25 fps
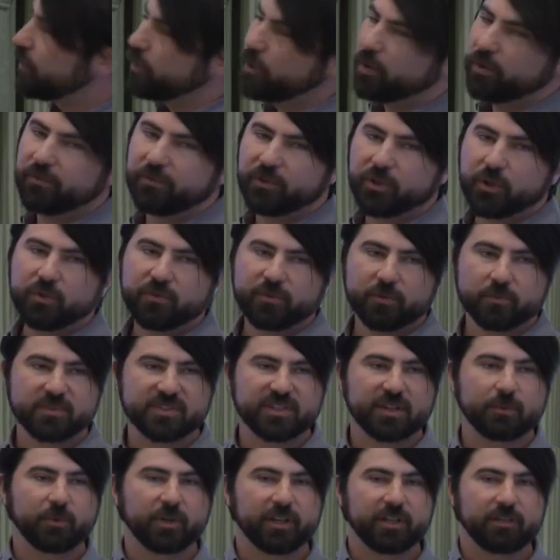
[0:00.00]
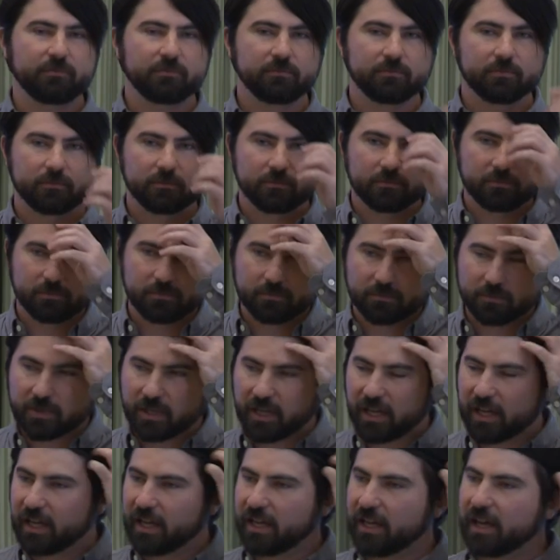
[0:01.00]
a review from someone,
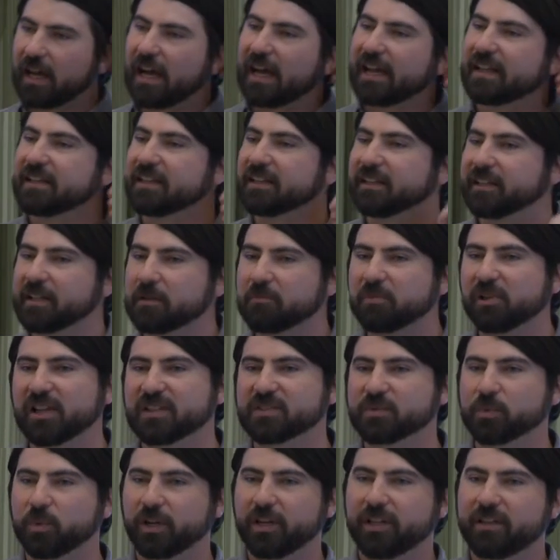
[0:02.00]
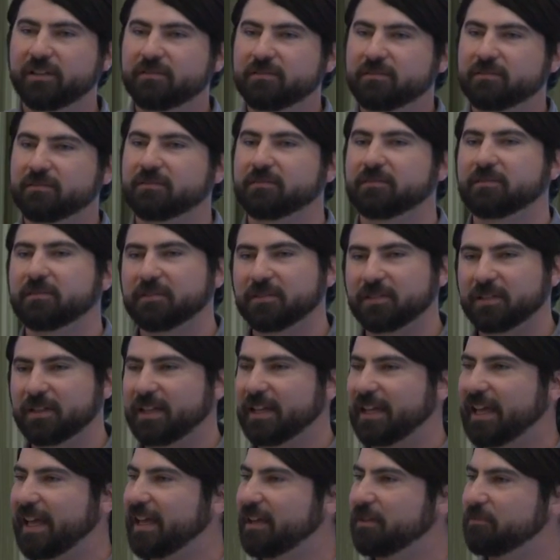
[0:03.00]
uh, ideally a plus one,
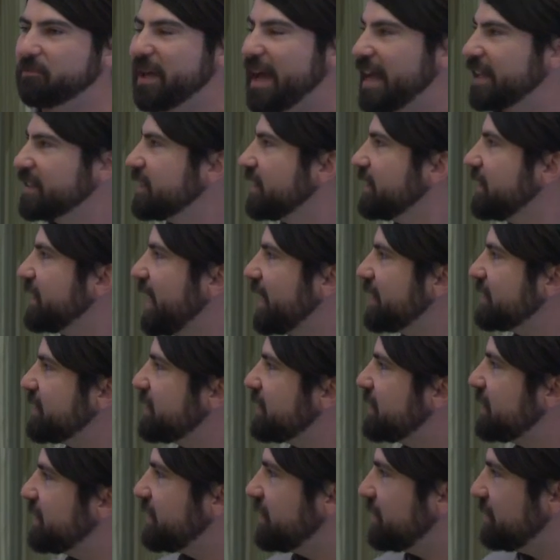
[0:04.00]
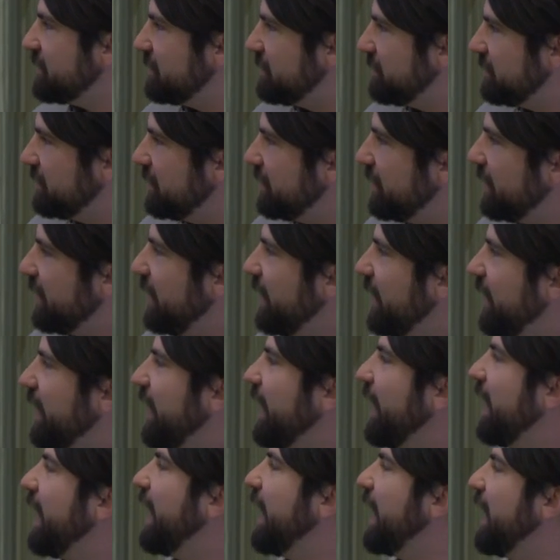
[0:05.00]
and passing tests.
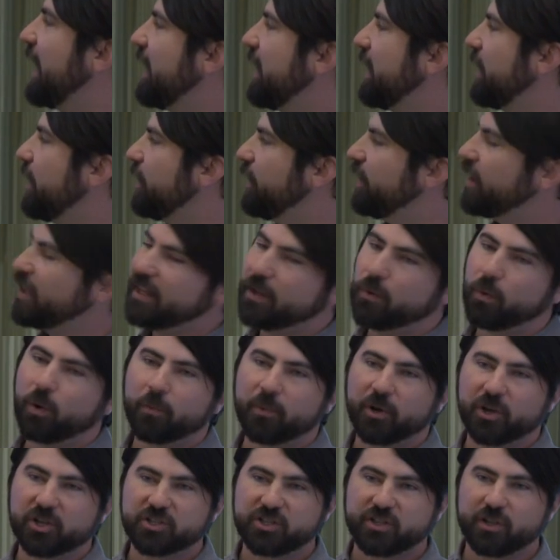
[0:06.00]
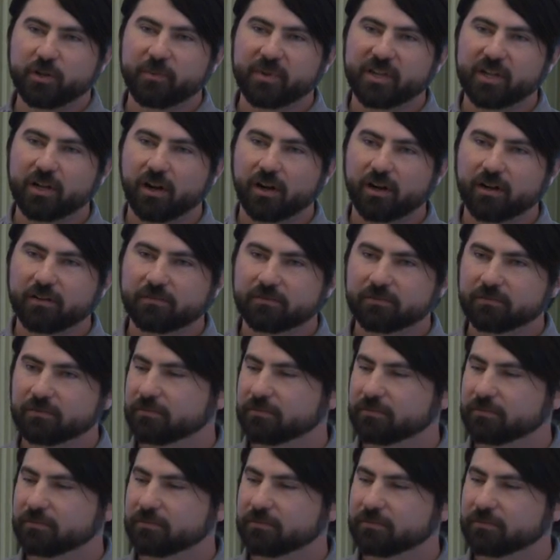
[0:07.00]
And then they will merge their PR.